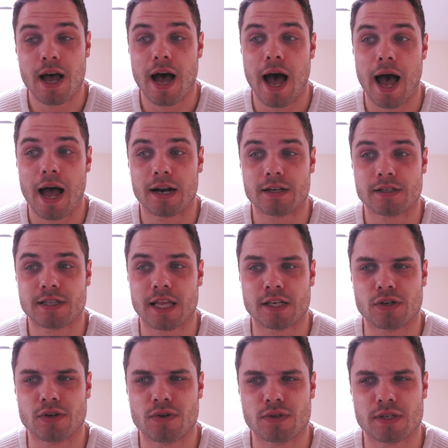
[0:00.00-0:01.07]
and then
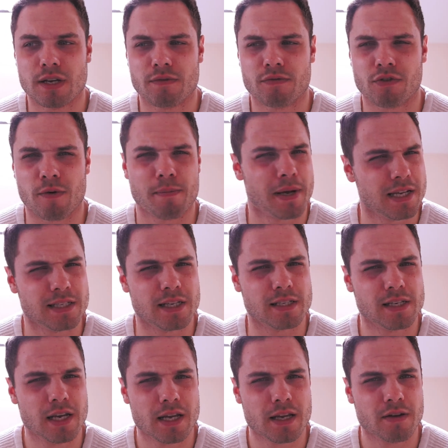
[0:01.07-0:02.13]
you use it for a
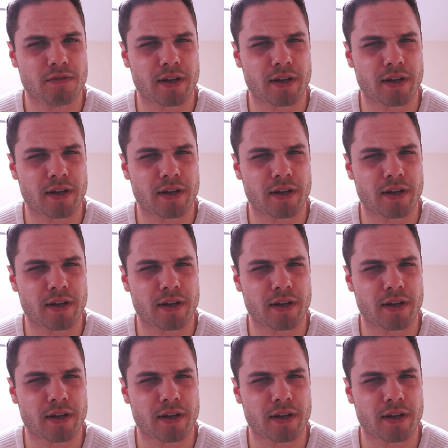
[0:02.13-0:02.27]
PCT